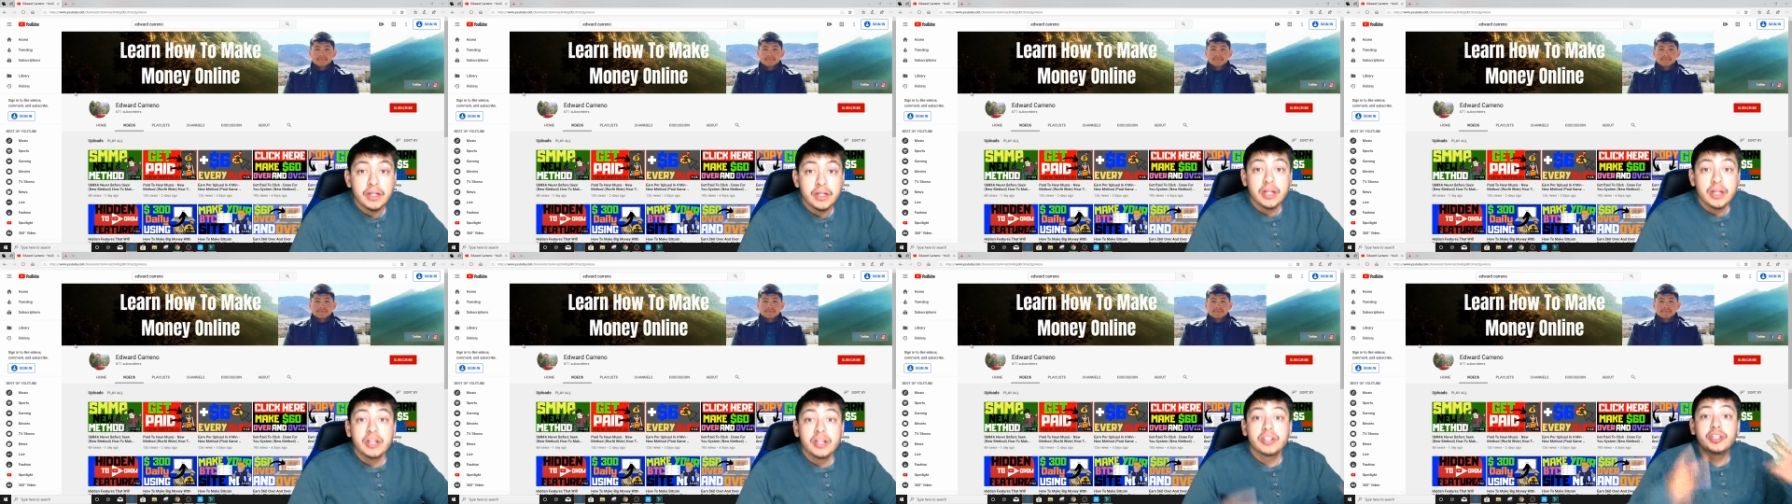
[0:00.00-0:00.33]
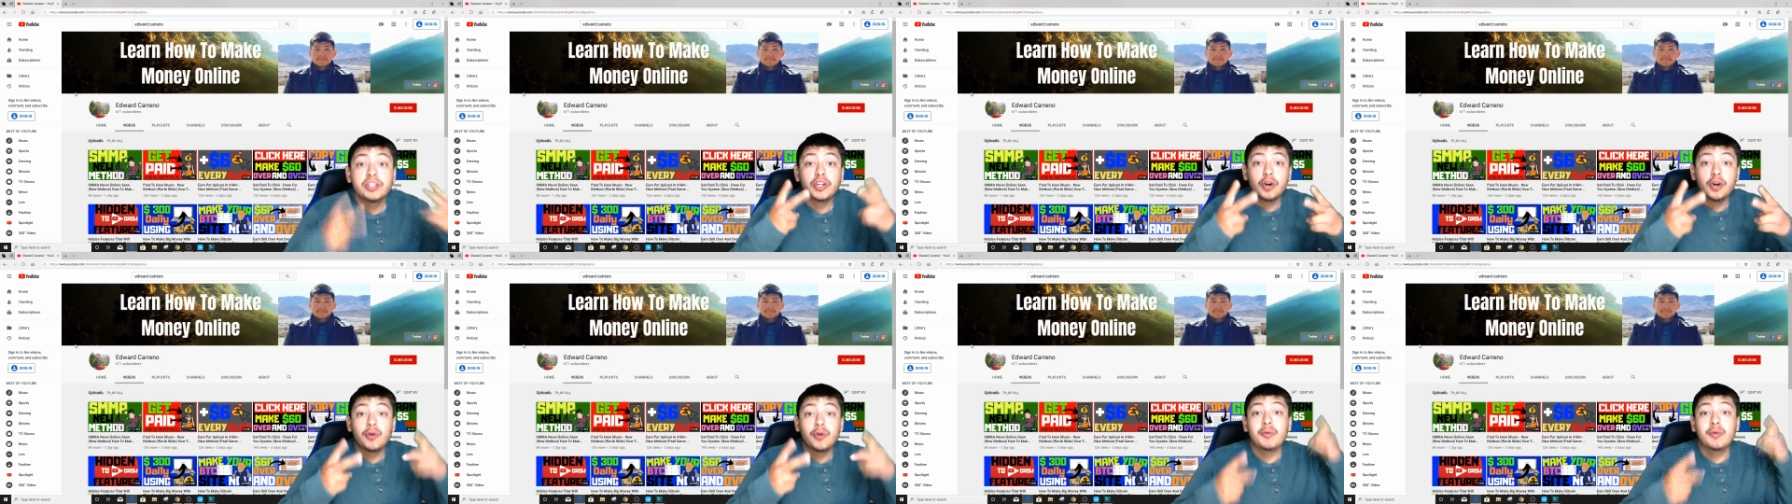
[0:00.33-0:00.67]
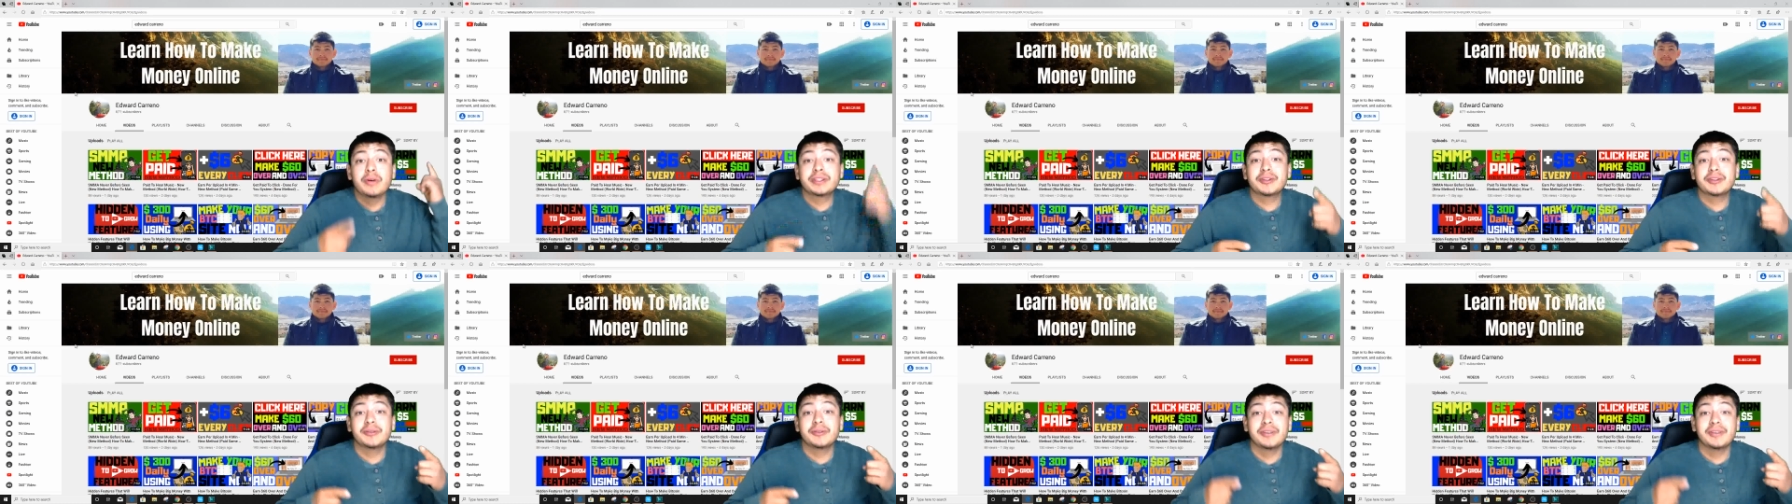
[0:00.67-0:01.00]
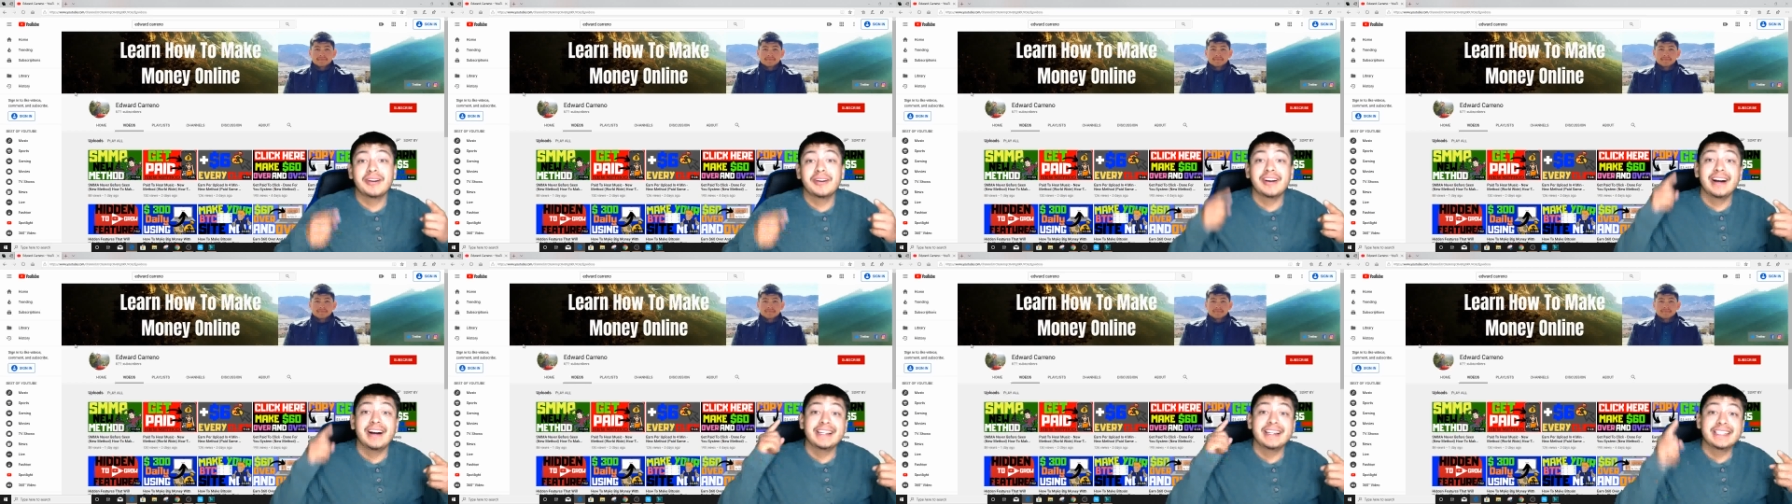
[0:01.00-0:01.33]
Yo, what's going
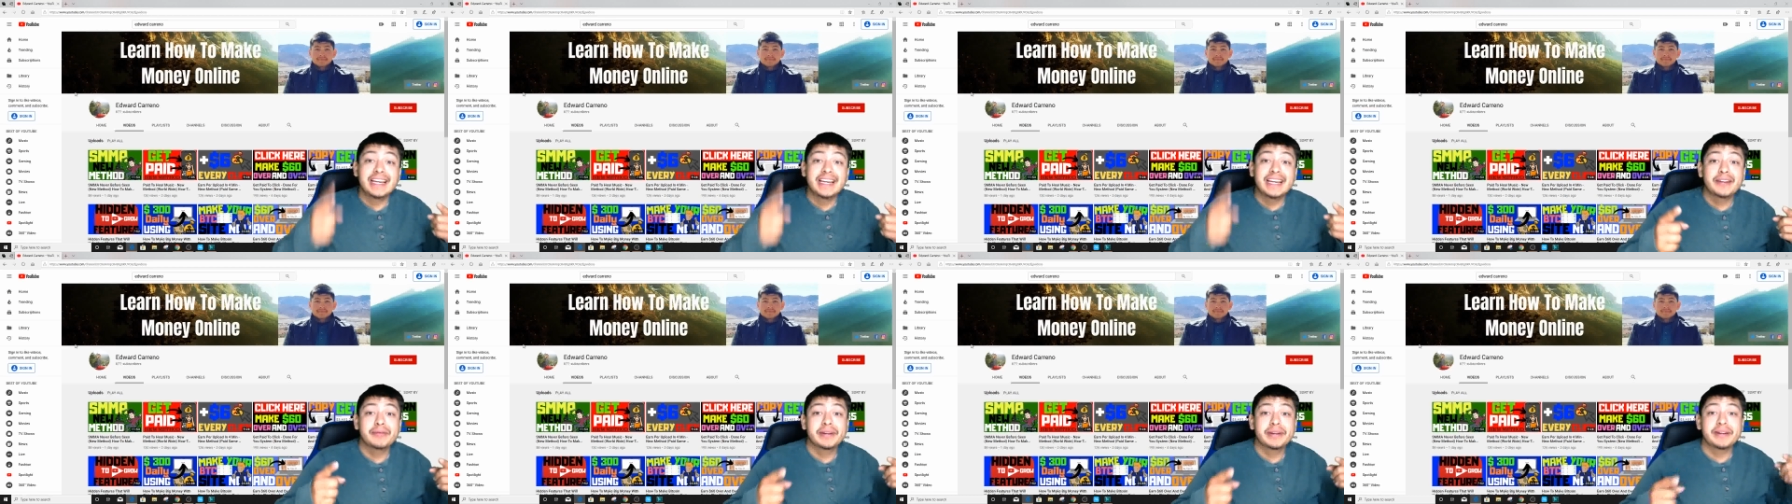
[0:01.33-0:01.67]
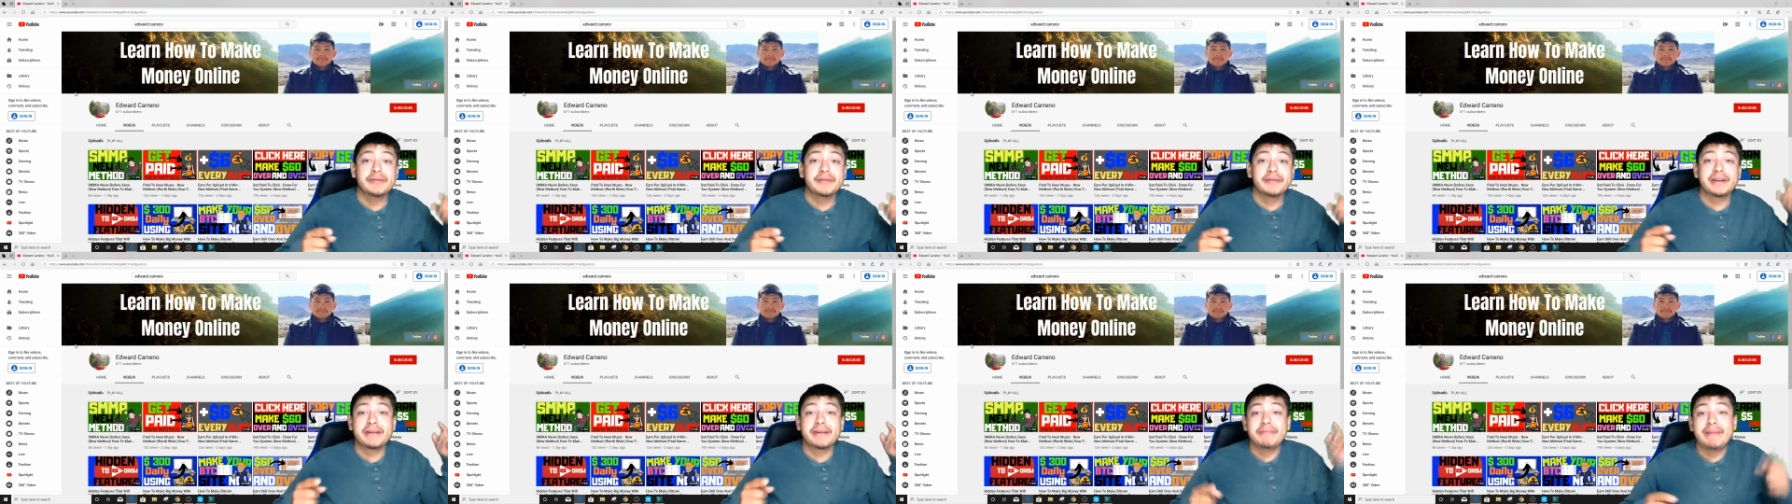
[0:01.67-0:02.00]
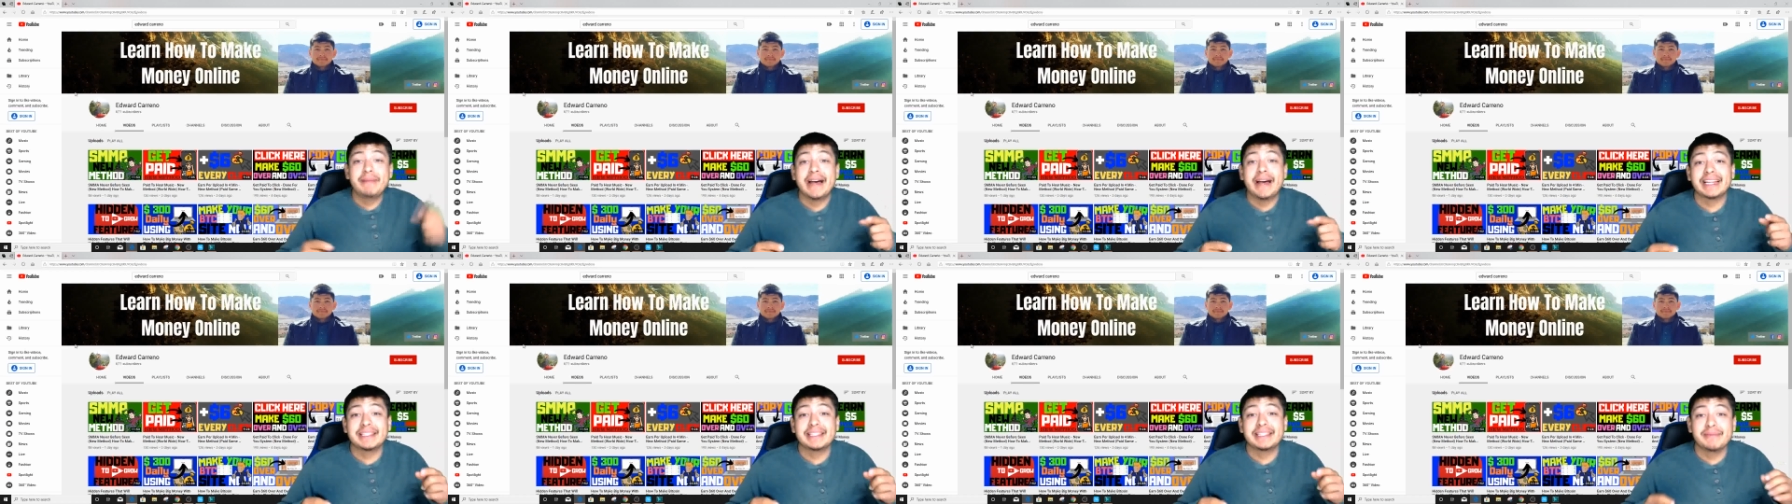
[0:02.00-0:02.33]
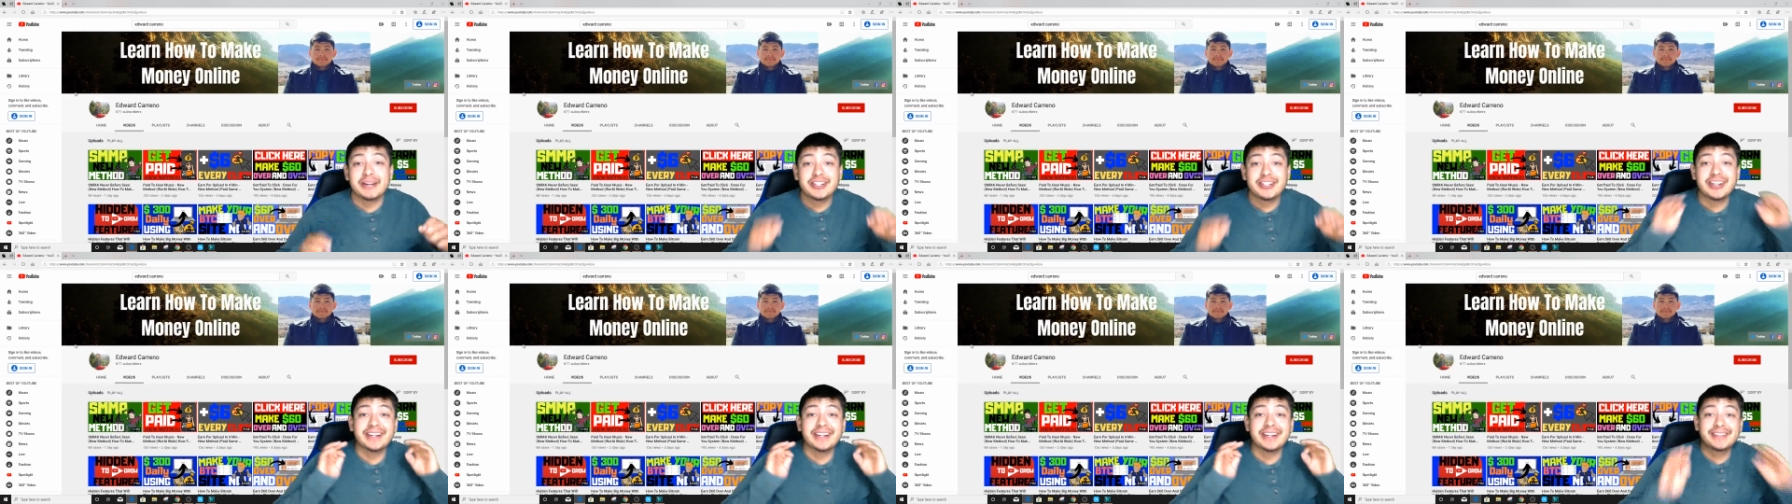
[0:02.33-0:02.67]
on, guys? Edward here. Welcome back to my
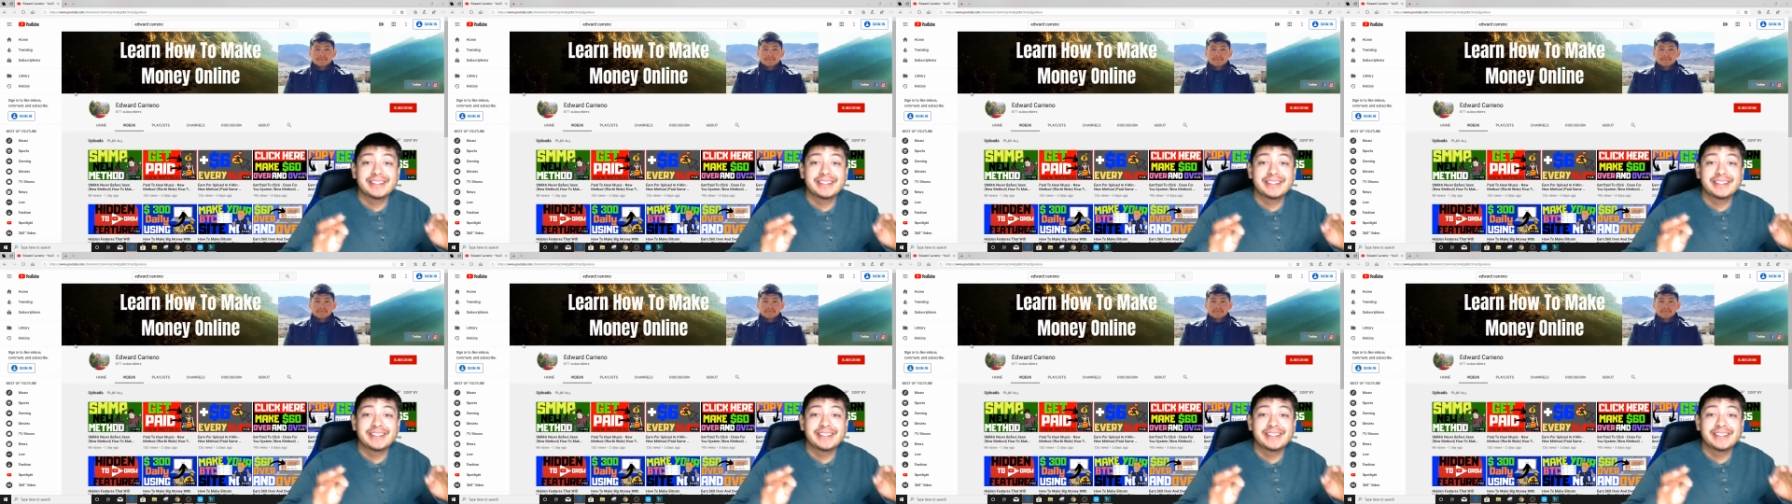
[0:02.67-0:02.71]
channel.